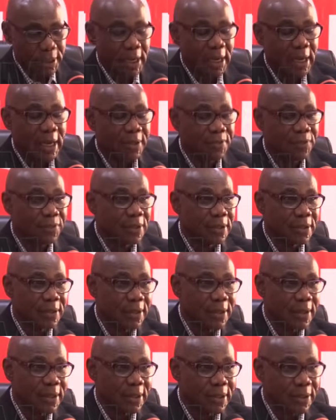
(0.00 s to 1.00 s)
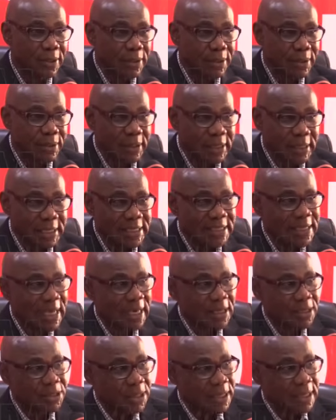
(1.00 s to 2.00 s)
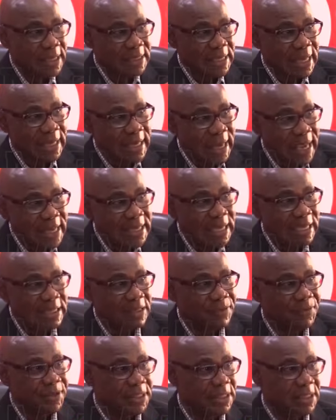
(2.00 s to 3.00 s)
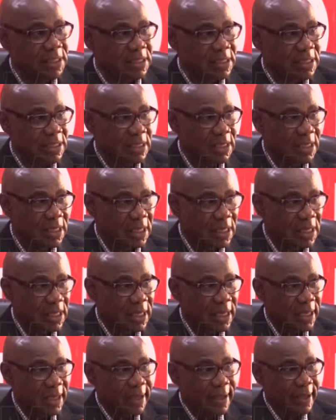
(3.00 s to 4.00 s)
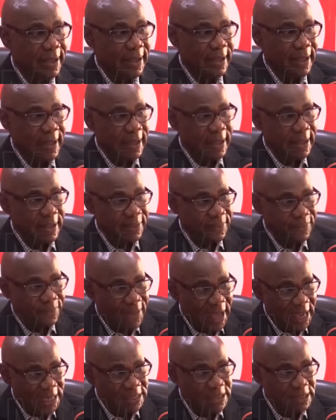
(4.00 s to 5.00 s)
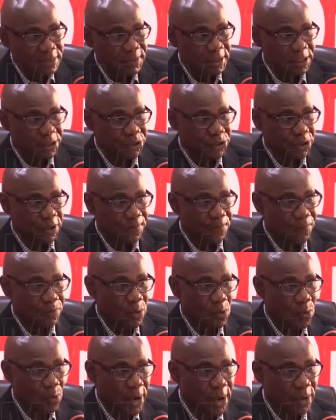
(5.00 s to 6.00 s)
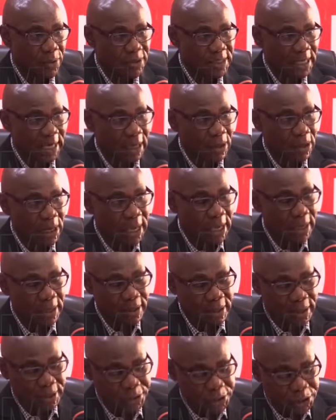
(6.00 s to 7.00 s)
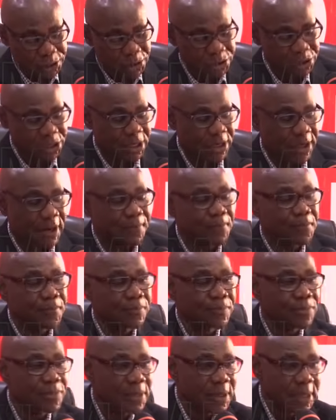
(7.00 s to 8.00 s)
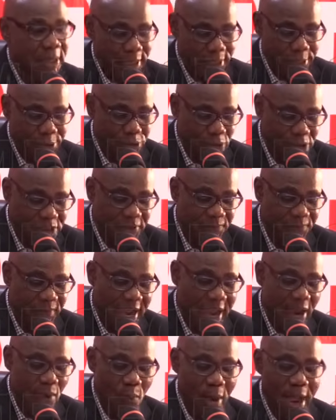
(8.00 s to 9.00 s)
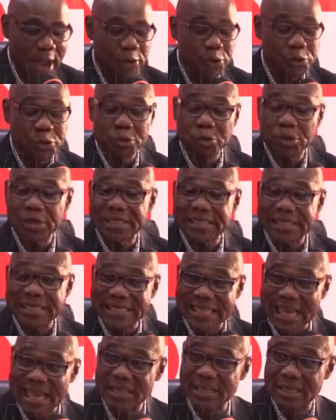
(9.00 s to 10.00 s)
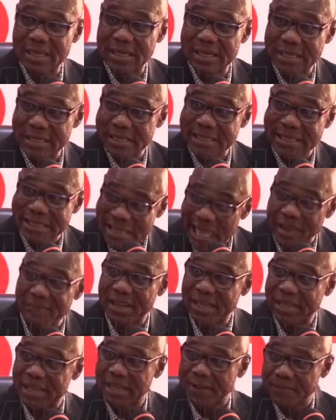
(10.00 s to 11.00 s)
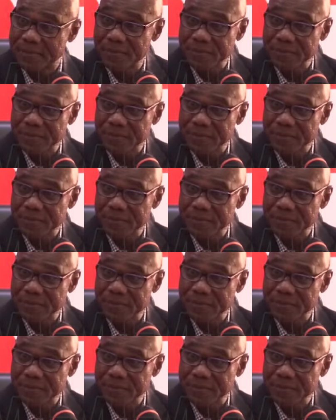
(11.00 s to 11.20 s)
And his alleged activities in that ministry, where he was Auditor General, it justifies why Ododo is deservedly,